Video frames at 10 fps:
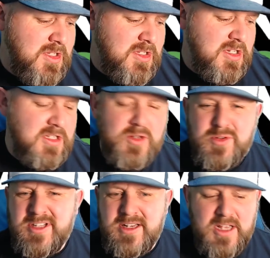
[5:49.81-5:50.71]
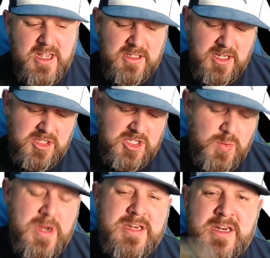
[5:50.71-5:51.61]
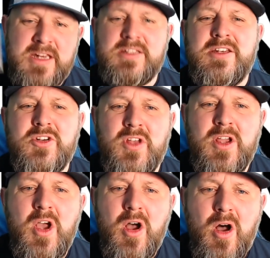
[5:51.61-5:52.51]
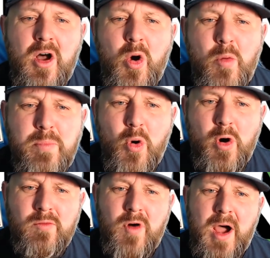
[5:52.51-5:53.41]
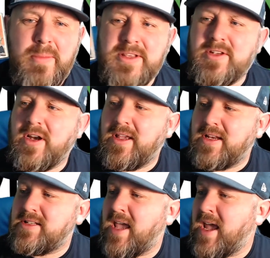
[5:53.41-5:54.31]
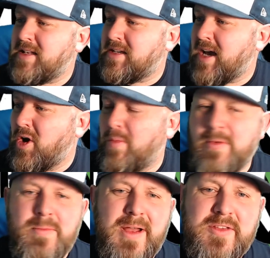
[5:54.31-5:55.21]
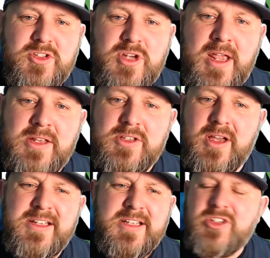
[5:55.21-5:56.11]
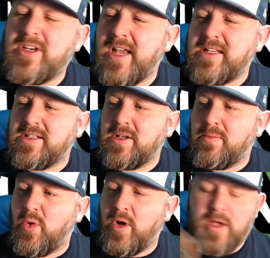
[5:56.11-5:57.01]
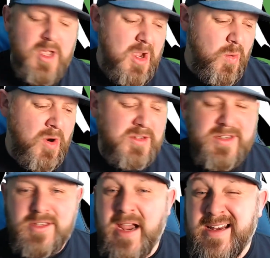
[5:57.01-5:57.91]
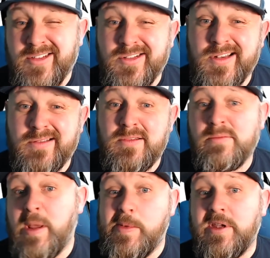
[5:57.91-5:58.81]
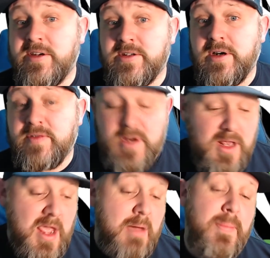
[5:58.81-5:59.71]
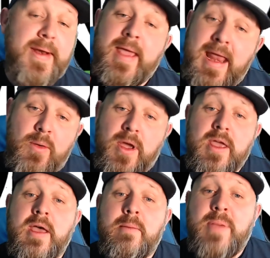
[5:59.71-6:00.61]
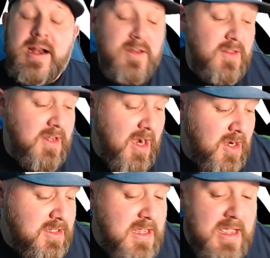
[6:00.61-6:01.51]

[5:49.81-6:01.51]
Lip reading: He's just such sweet and innocent. You're like, oh, poor Robin's gonna get his head cut open by this chainsaw. He's such a nice little boy. Whereas in Titans, you're like, maybe he deserves it. But anyway, back to the cards.